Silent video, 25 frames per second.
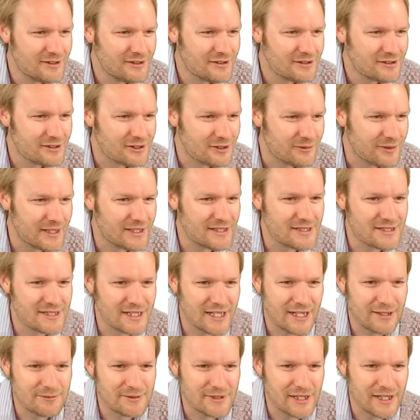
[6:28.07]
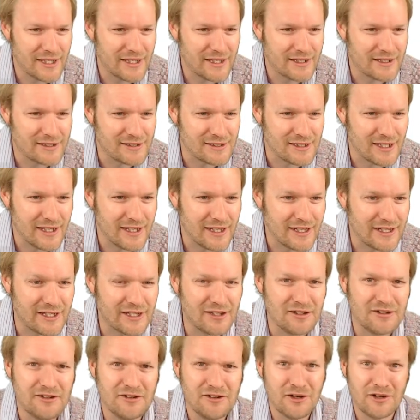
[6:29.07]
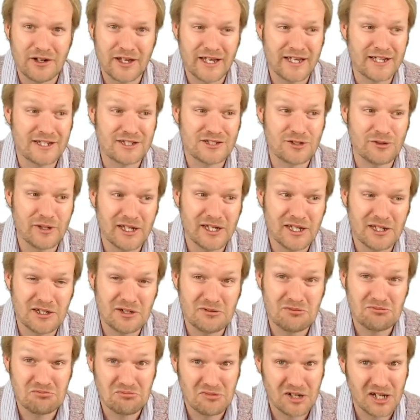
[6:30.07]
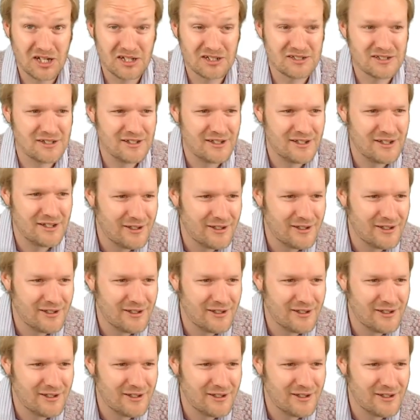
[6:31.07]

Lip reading: so 1 times a is a, not a squared, right?